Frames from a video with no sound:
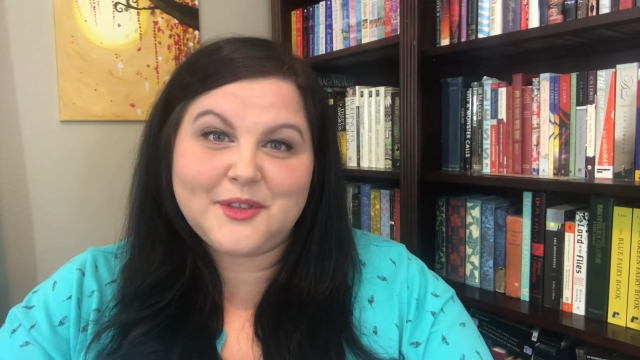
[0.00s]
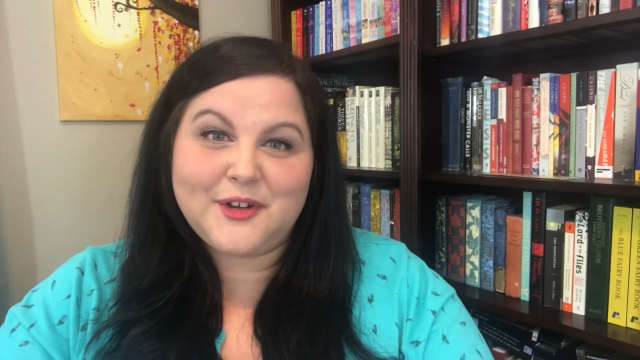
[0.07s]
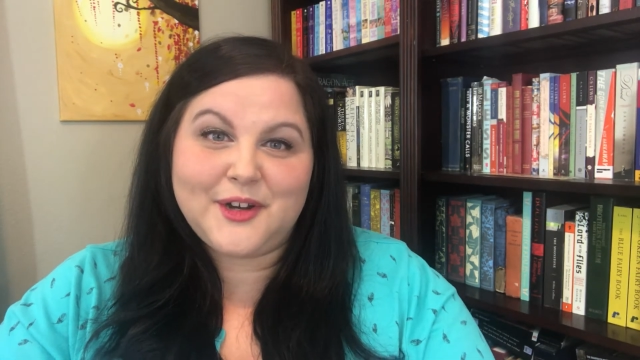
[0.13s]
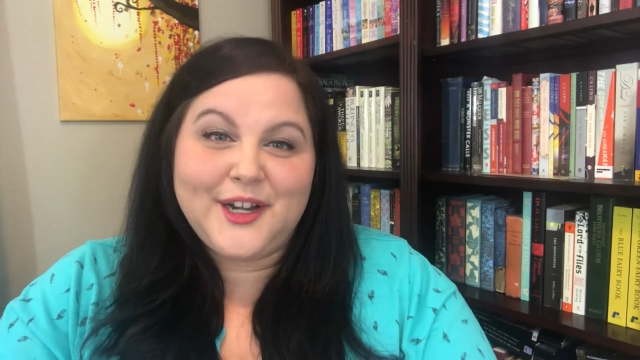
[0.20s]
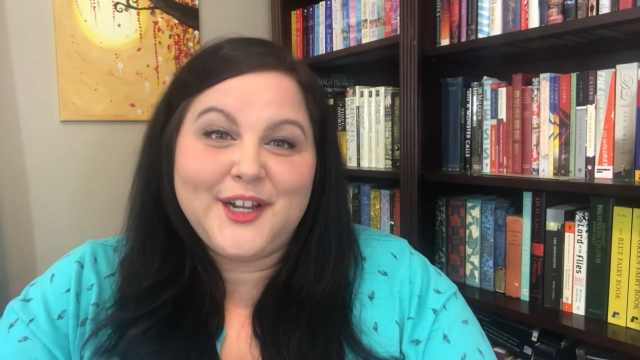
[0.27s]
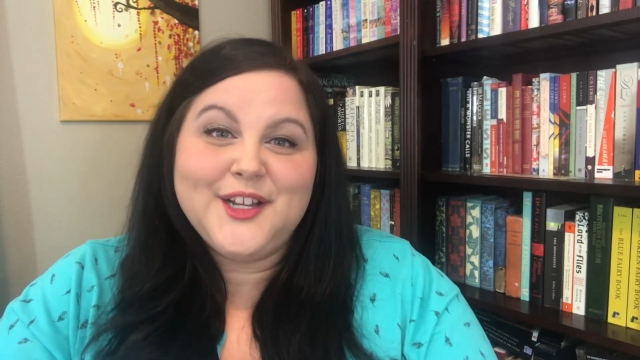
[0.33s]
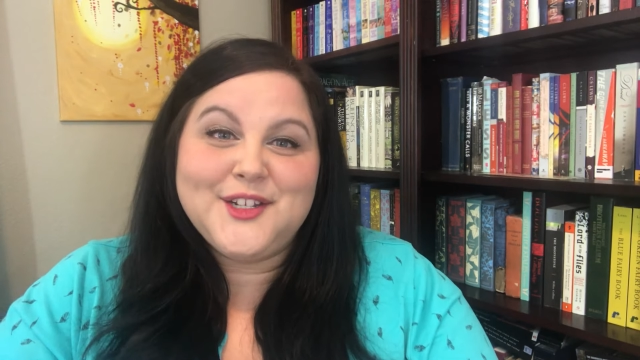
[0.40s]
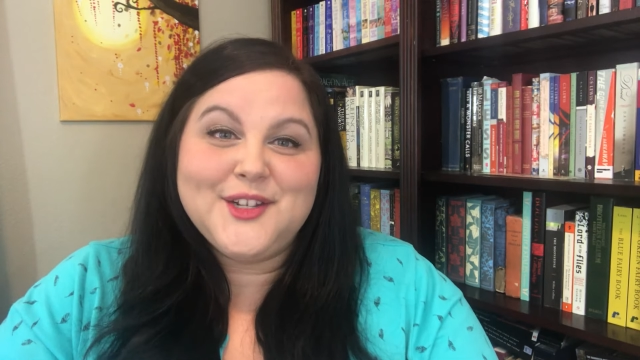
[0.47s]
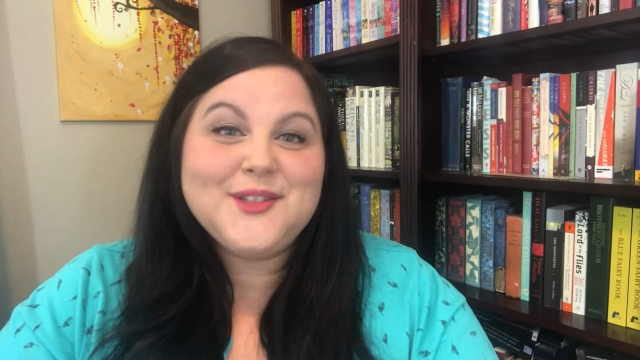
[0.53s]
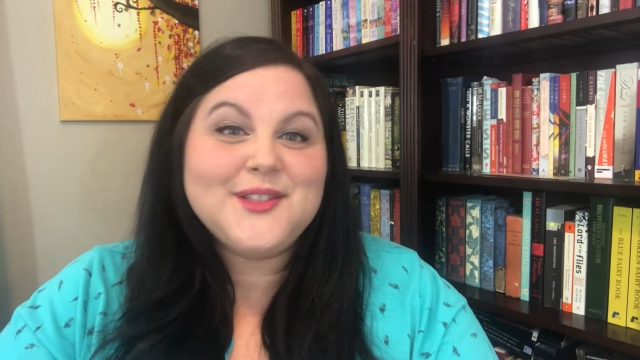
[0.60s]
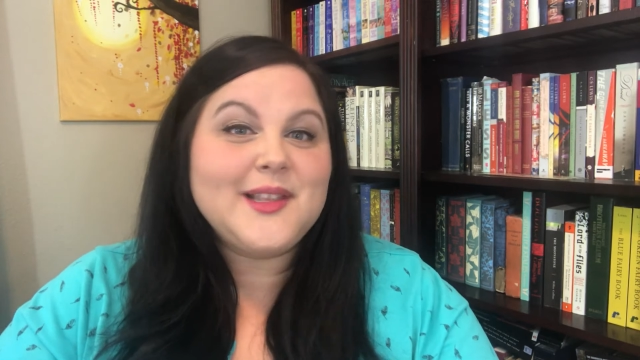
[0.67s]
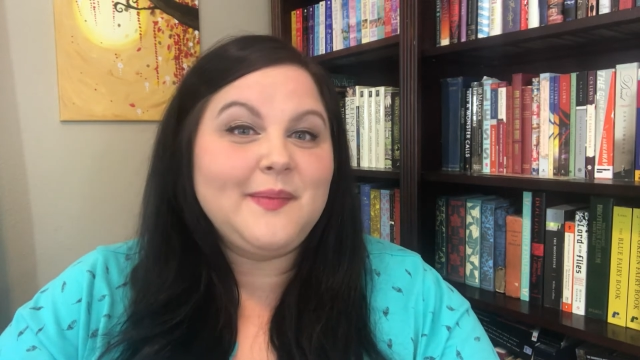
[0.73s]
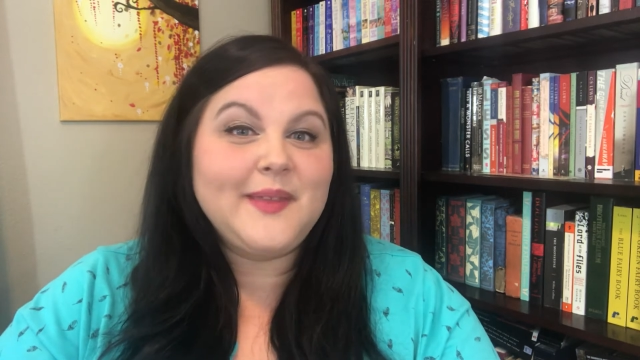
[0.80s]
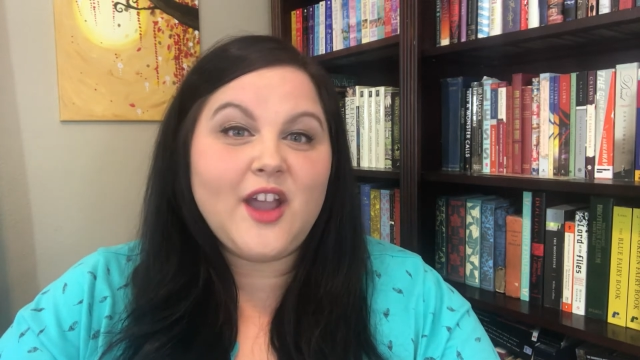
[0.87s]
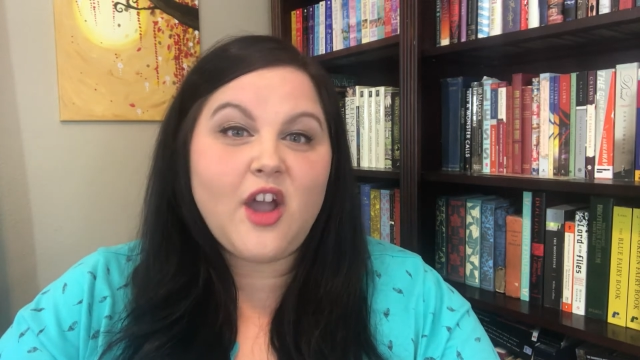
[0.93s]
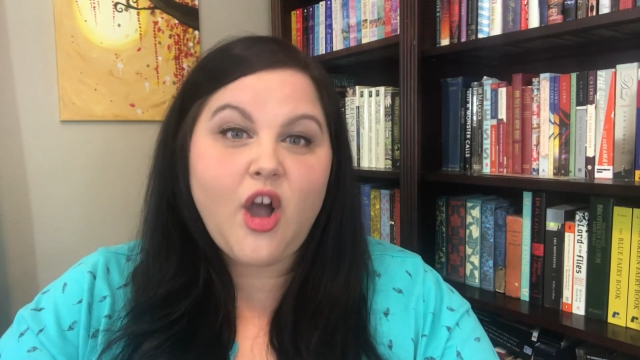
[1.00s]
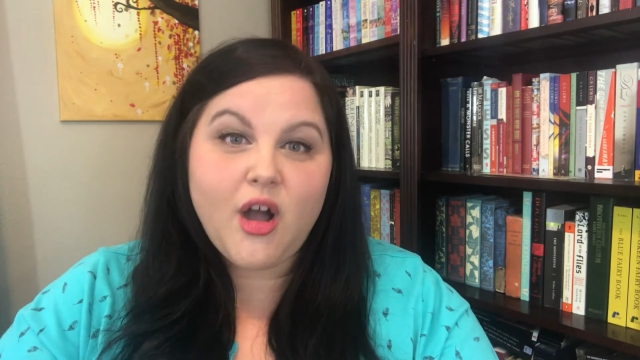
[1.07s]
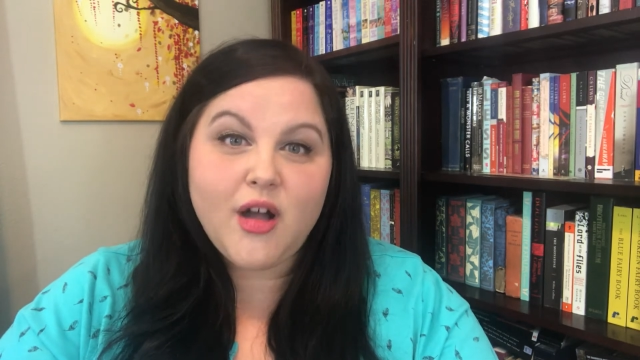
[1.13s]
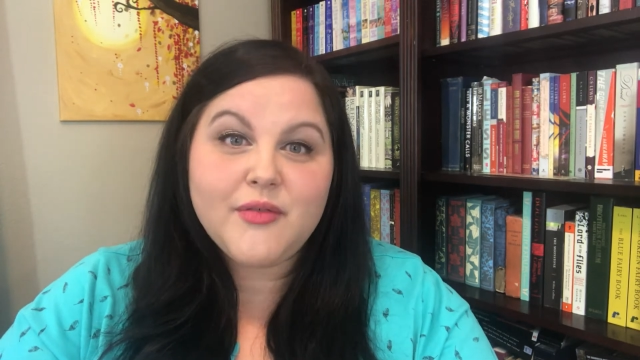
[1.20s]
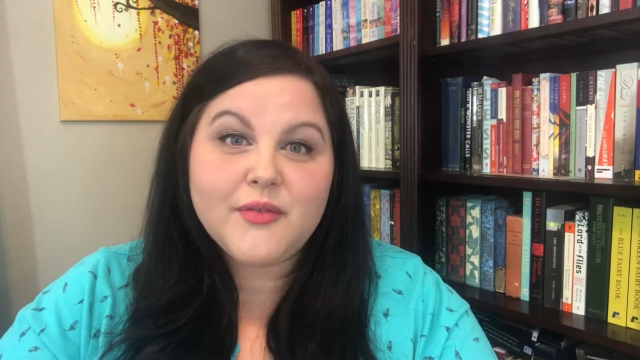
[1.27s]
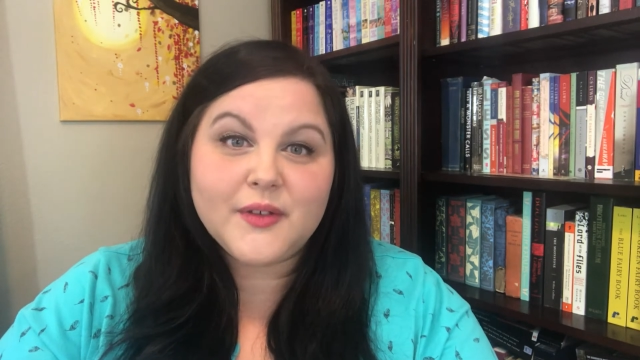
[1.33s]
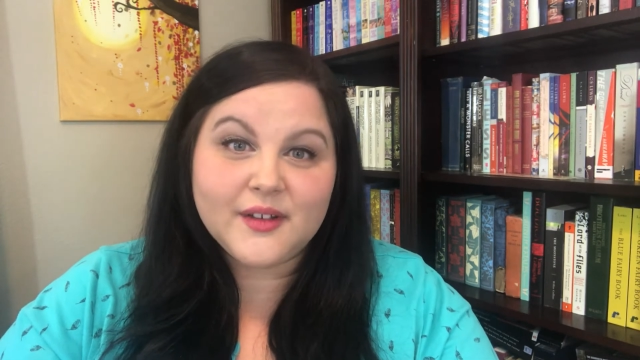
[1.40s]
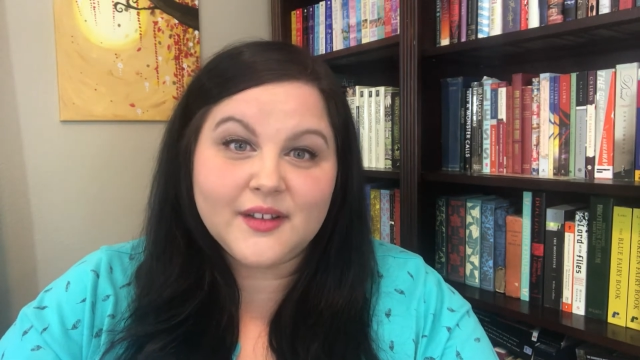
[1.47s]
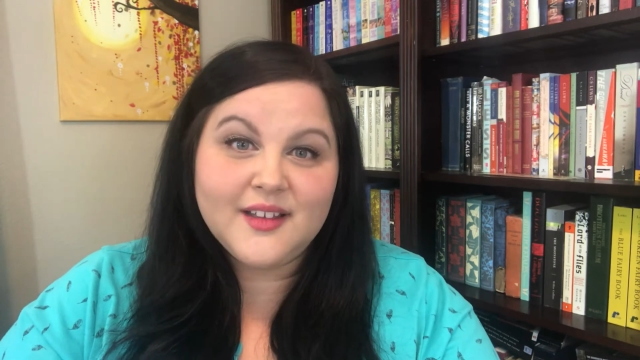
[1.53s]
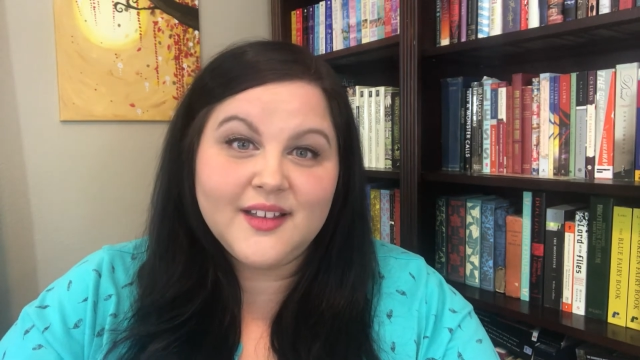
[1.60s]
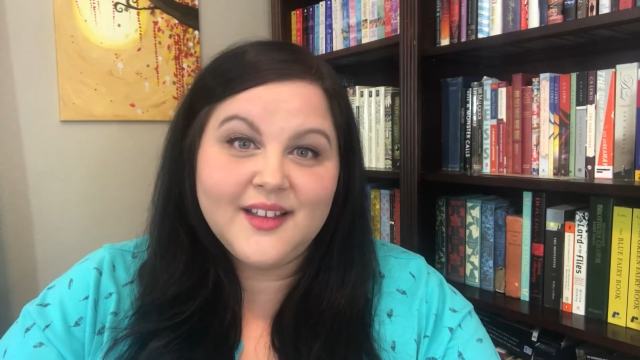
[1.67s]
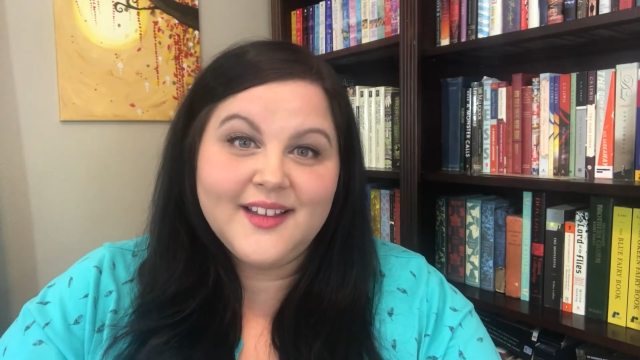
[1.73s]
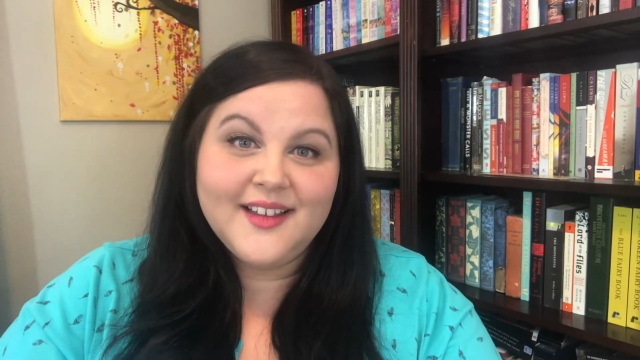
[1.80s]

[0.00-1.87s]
they're going to do something awful